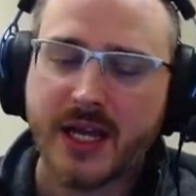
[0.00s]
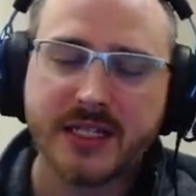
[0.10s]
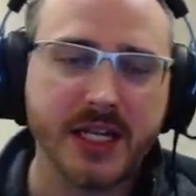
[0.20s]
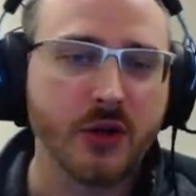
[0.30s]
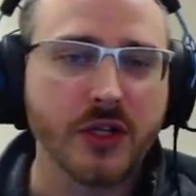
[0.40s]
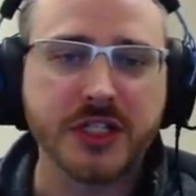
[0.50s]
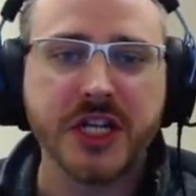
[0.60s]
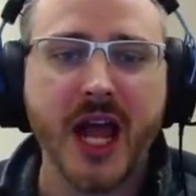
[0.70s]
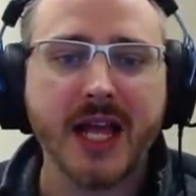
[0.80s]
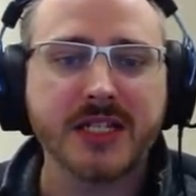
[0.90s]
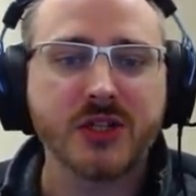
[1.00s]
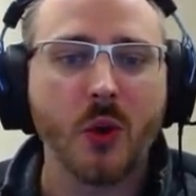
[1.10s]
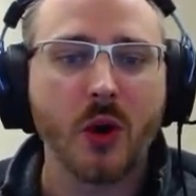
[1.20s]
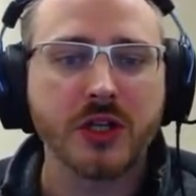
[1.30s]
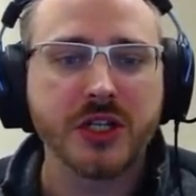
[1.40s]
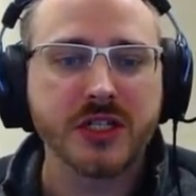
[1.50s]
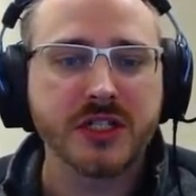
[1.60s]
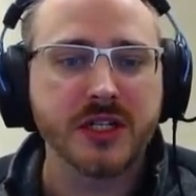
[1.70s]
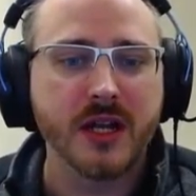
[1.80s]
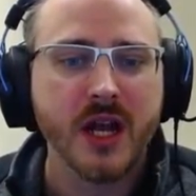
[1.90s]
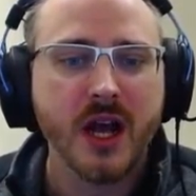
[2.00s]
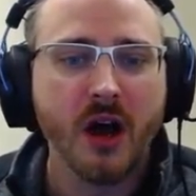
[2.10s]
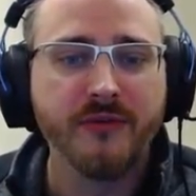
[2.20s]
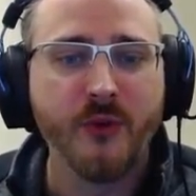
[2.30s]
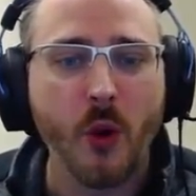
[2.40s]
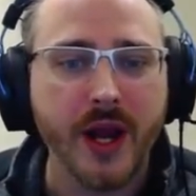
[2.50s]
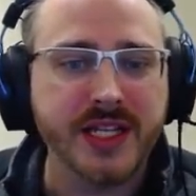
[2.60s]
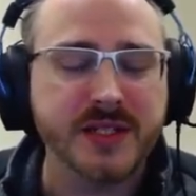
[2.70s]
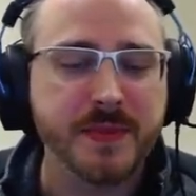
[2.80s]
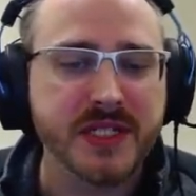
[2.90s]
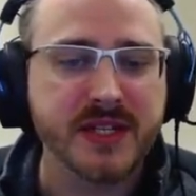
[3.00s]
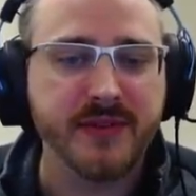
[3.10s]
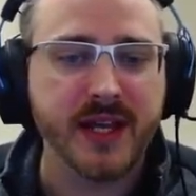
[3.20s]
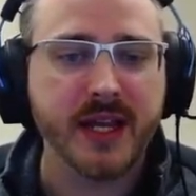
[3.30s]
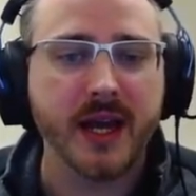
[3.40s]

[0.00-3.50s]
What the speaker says: secret chest or just to avoid specific